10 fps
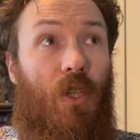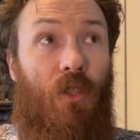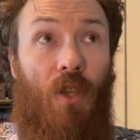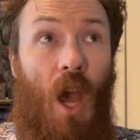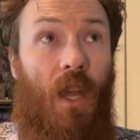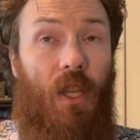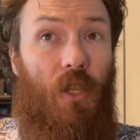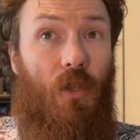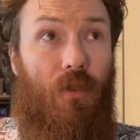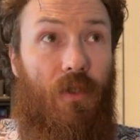not going
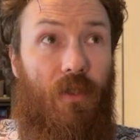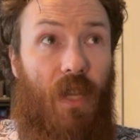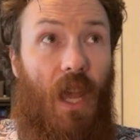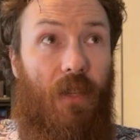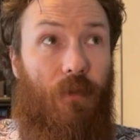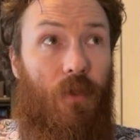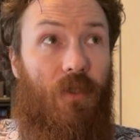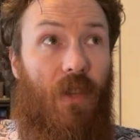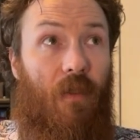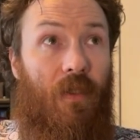to use their tax-free
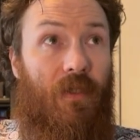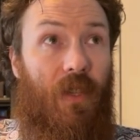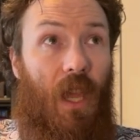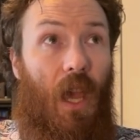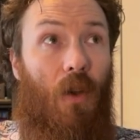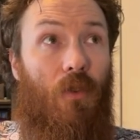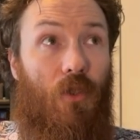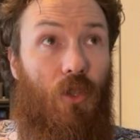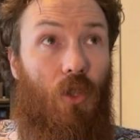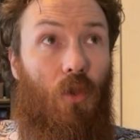savings account
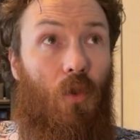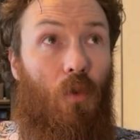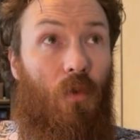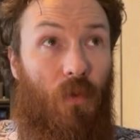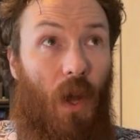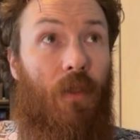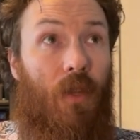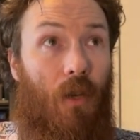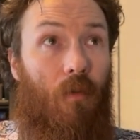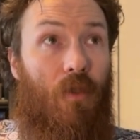to fund
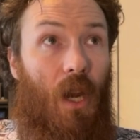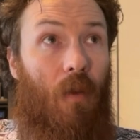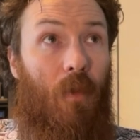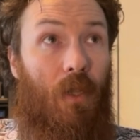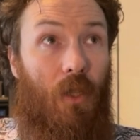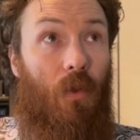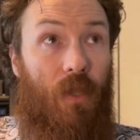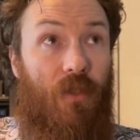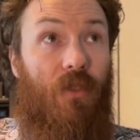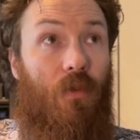their retirement.
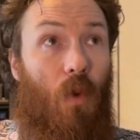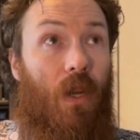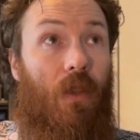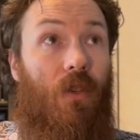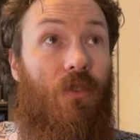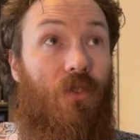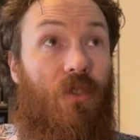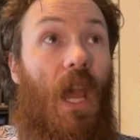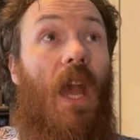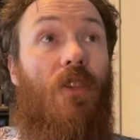This is where they're
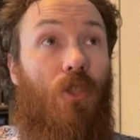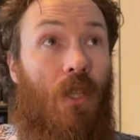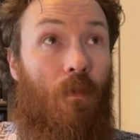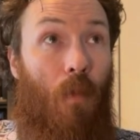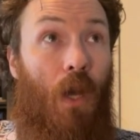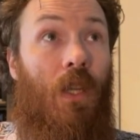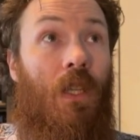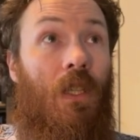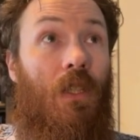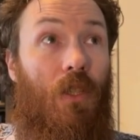stashing
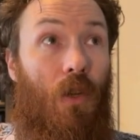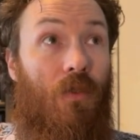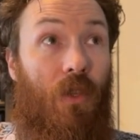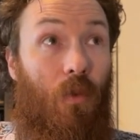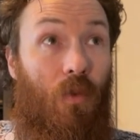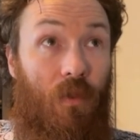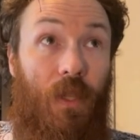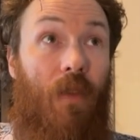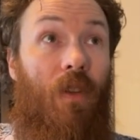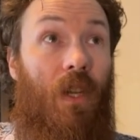money, to
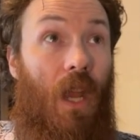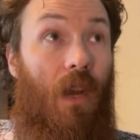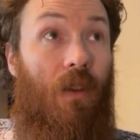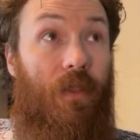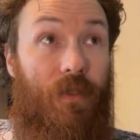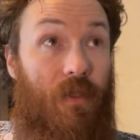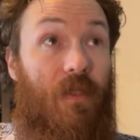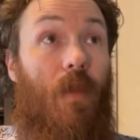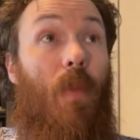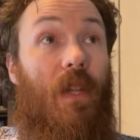leave an inheritance. This
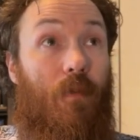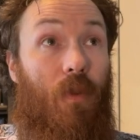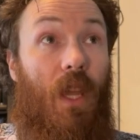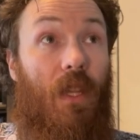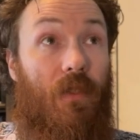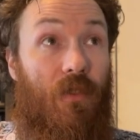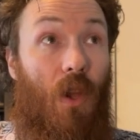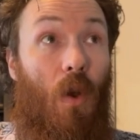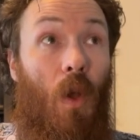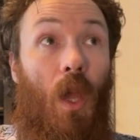is the best place.
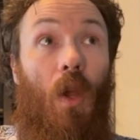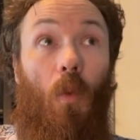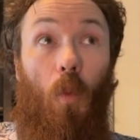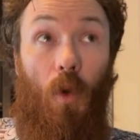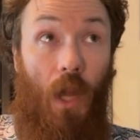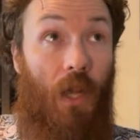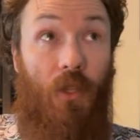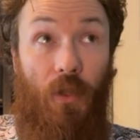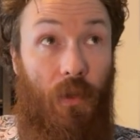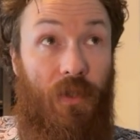So we're
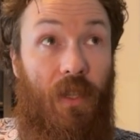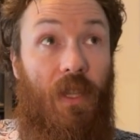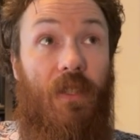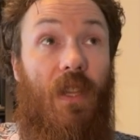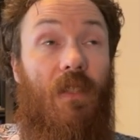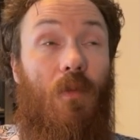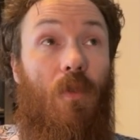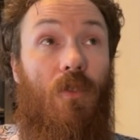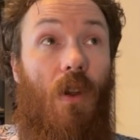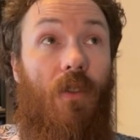not using this as a
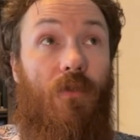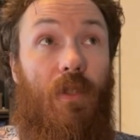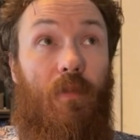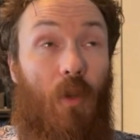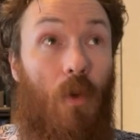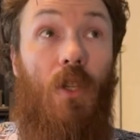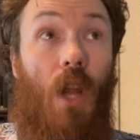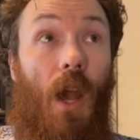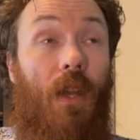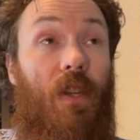withdrawal stream, so we're
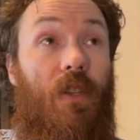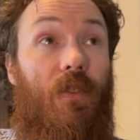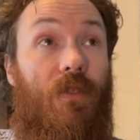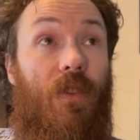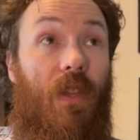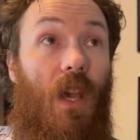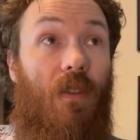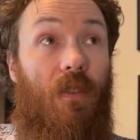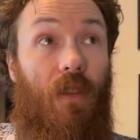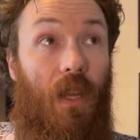not going to use the
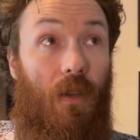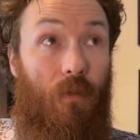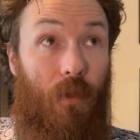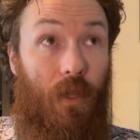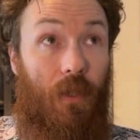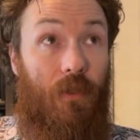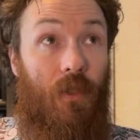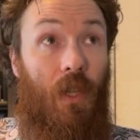calculator for this.